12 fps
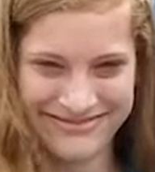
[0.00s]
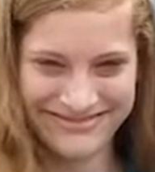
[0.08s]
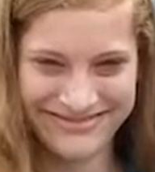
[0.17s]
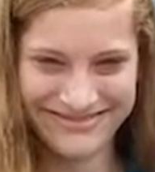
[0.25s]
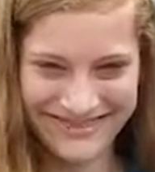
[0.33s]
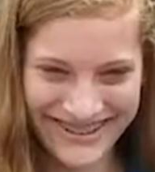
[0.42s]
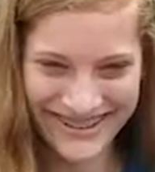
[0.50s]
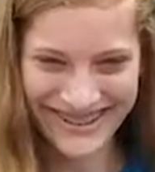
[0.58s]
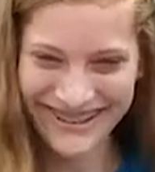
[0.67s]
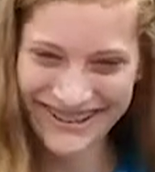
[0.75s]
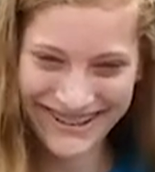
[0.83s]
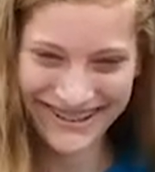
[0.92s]

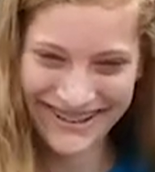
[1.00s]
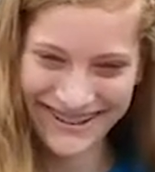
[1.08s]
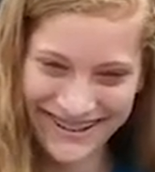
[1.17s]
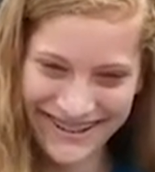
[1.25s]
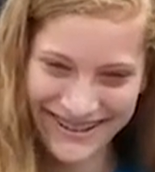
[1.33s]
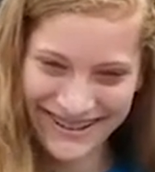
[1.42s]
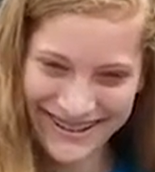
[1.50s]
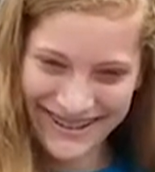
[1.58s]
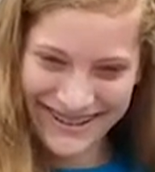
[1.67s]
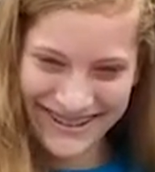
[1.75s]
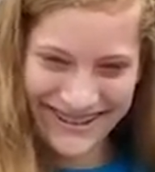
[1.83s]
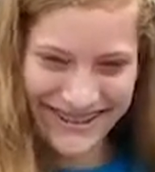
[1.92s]

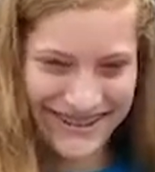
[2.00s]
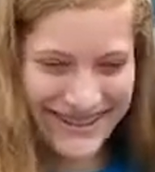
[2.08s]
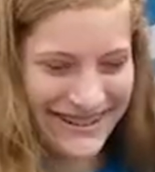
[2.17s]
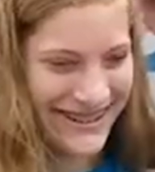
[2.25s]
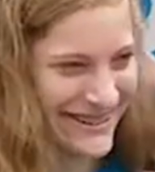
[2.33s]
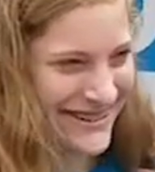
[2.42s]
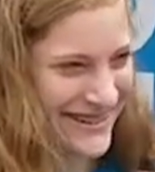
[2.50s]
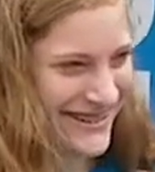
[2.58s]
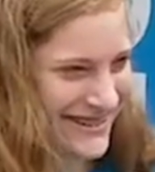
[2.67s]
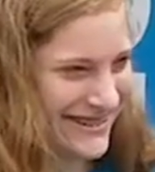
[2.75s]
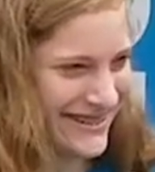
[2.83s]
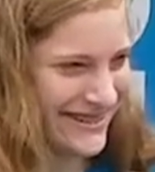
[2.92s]

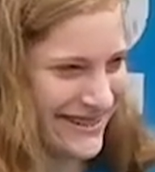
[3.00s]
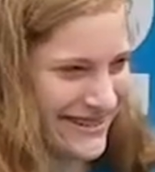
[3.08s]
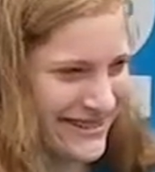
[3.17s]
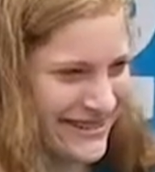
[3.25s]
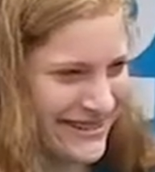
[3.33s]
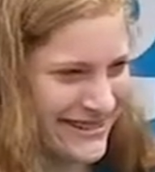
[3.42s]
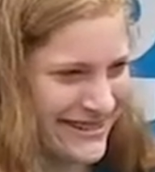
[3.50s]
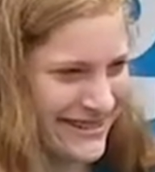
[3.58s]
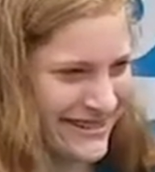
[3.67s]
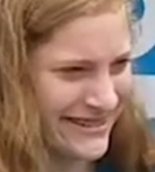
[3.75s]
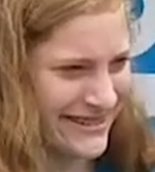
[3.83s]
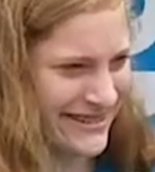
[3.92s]

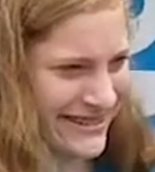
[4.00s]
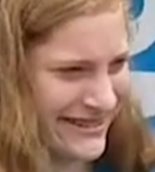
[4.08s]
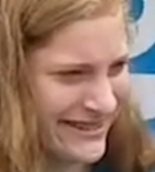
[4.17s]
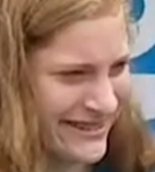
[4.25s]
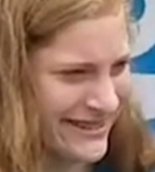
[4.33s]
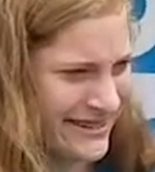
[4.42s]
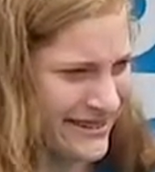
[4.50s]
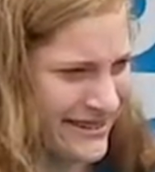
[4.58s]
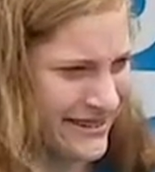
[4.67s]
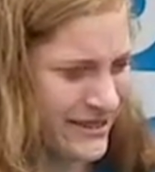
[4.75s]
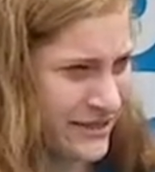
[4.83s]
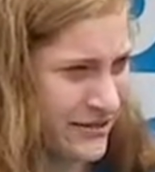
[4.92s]

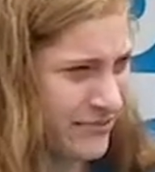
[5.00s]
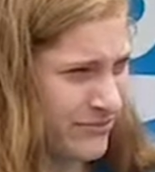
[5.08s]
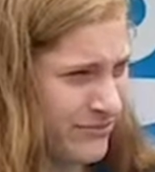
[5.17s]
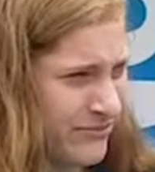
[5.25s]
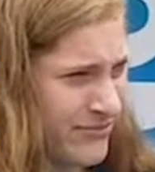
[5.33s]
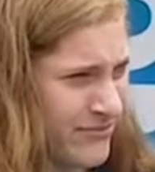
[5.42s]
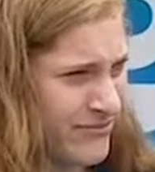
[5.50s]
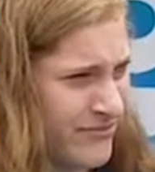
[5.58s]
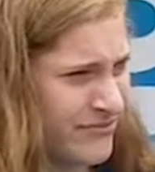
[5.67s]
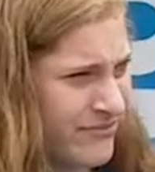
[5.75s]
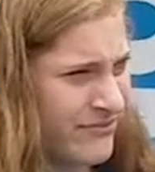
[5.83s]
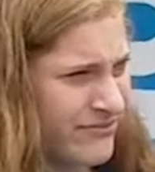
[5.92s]

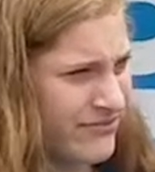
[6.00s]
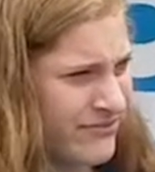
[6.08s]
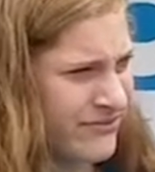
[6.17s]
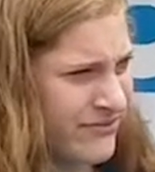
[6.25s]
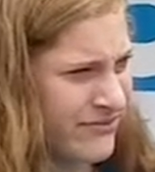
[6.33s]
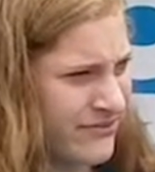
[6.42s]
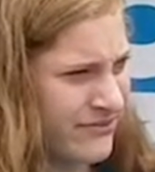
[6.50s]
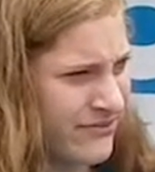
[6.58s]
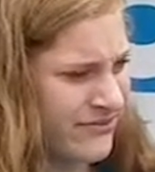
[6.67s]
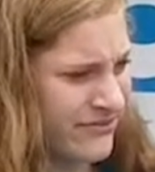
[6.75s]
This person isn't speaking.